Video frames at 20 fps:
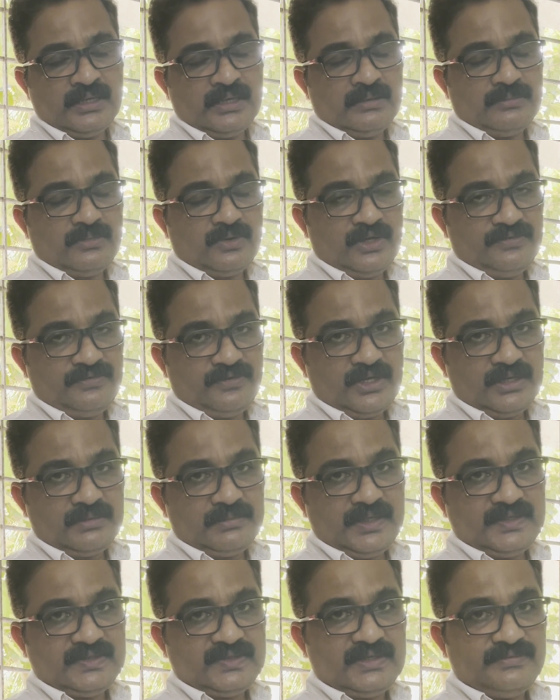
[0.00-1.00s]
Polyphonic
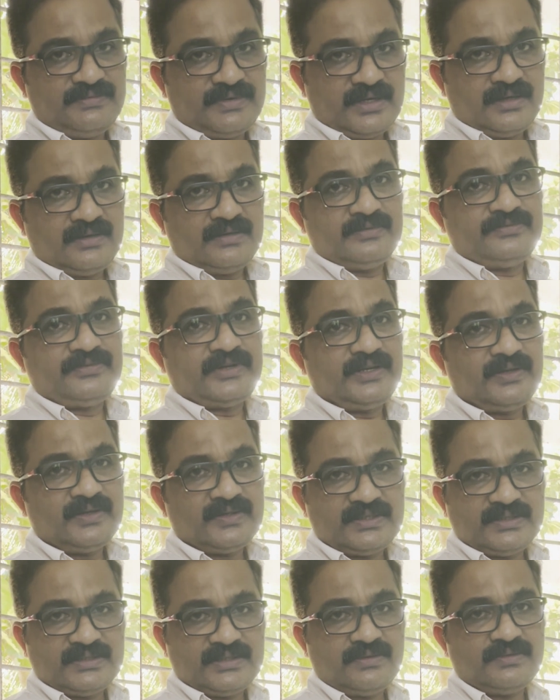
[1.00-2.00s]
means different
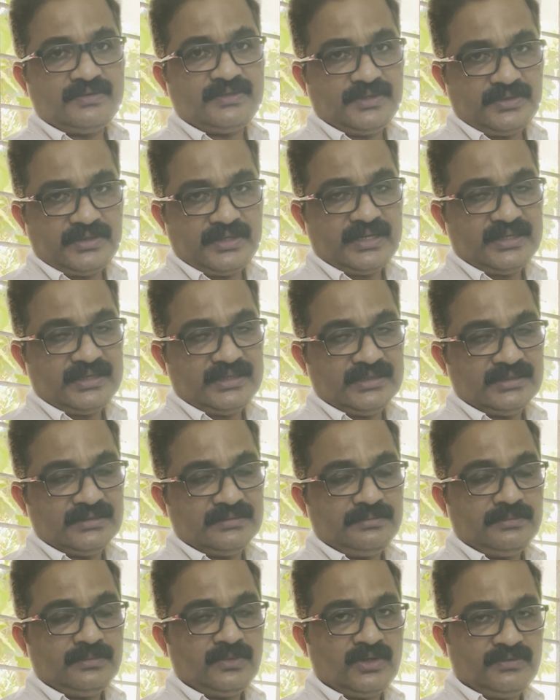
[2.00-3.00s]
frequency sounds you can hear.
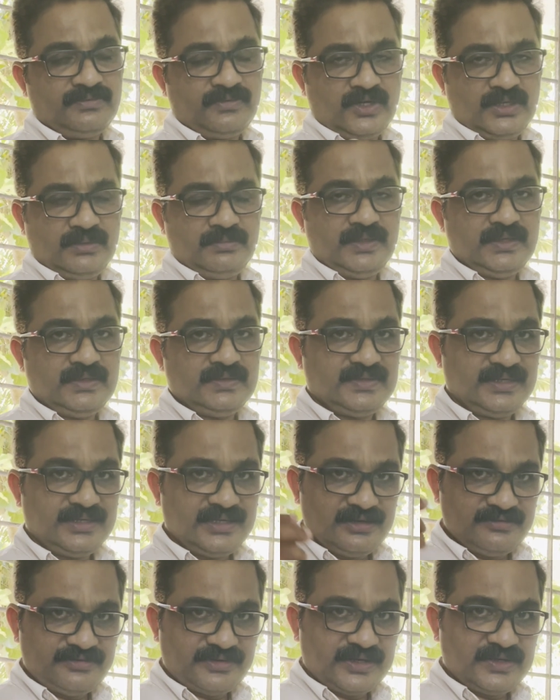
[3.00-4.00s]
Monophonic means
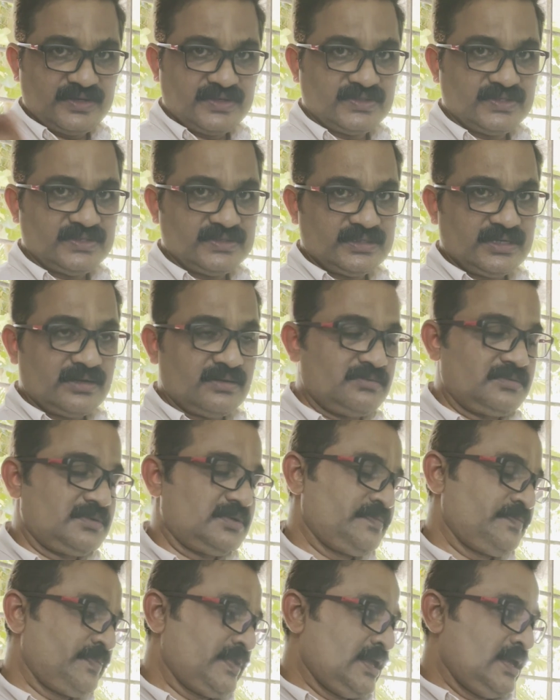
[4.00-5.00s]
single frequency sound.
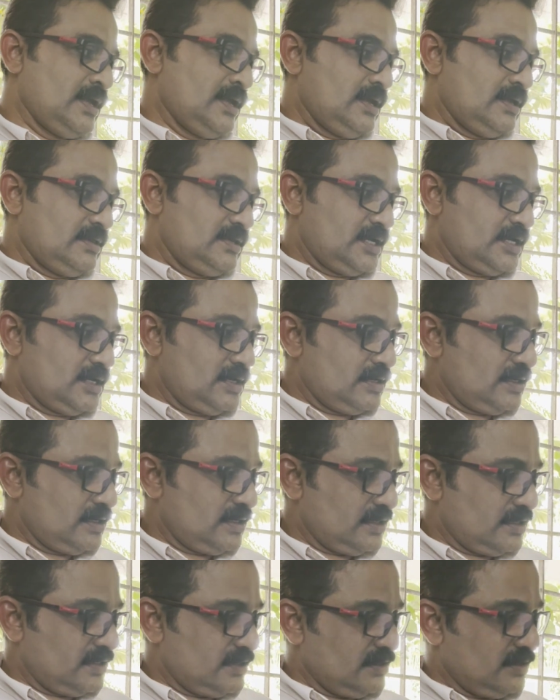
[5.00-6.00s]
Then
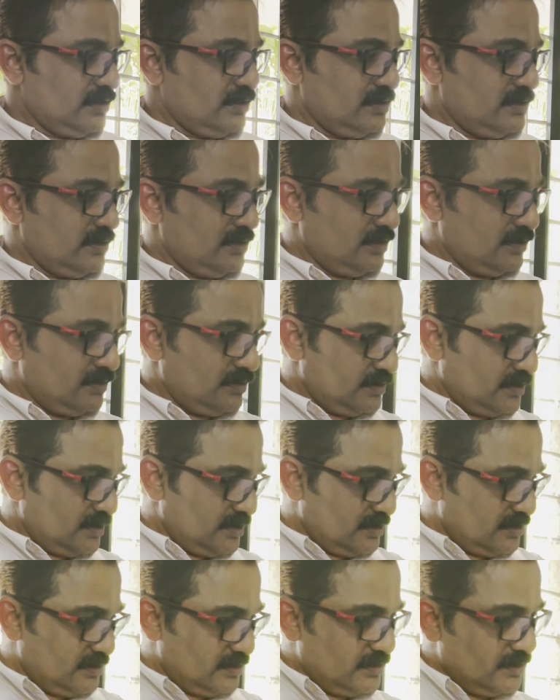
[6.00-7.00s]

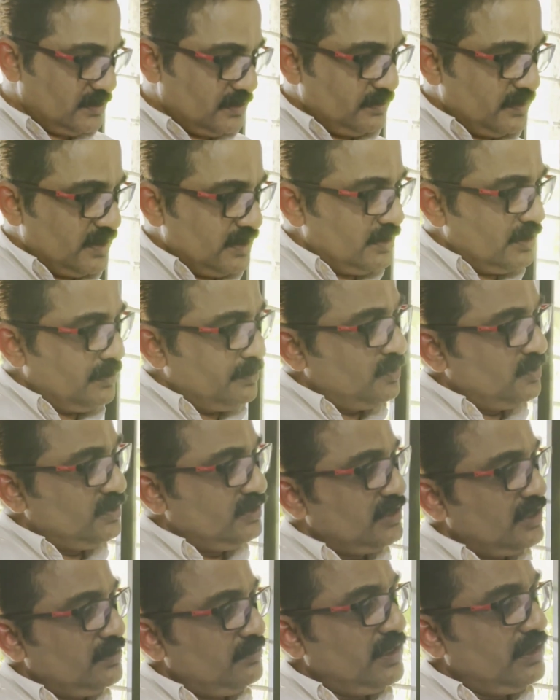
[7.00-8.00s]
the
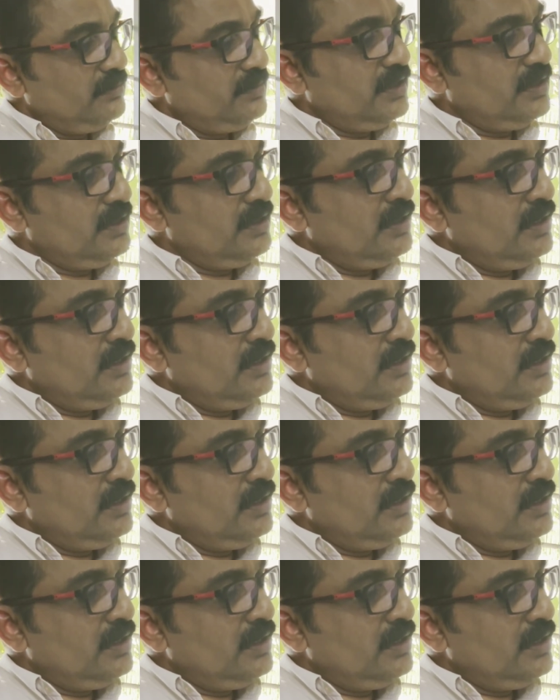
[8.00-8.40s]
position may be